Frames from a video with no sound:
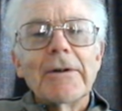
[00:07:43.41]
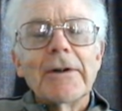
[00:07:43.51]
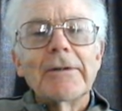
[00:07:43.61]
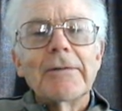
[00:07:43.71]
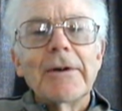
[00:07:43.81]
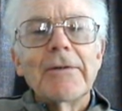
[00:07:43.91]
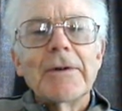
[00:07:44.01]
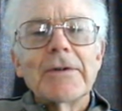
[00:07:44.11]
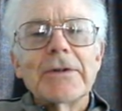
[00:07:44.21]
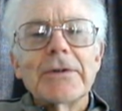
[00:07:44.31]
It's a
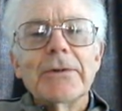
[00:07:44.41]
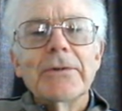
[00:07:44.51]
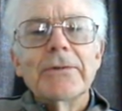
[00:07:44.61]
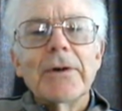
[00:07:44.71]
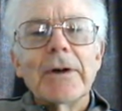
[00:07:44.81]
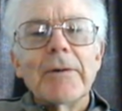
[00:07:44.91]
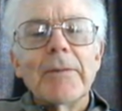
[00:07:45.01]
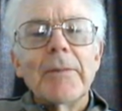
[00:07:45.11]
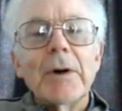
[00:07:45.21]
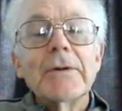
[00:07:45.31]
reference to
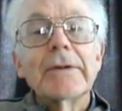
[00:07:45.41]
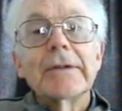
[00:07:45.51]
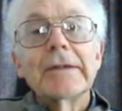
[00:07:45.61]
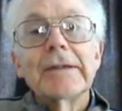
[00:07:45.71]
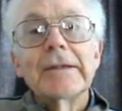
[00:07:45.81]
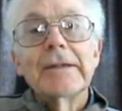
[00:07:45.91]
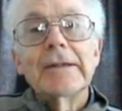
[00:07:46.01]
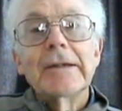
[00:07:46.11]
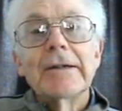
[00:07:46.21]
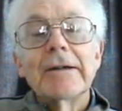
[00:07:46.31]
um, Moses
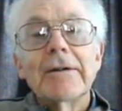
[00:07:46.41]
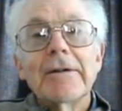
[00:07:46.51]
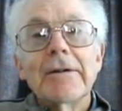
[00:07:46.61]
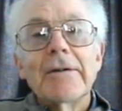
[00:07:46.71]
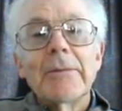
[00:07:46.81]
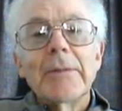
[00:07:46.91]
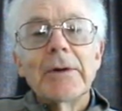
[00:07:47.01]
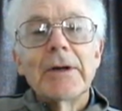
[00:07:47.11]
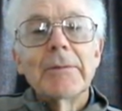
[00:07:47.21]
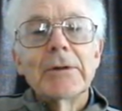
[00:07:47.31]
seeing God in the
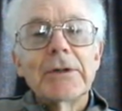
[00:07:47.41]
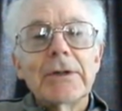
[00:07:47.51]
burning bush.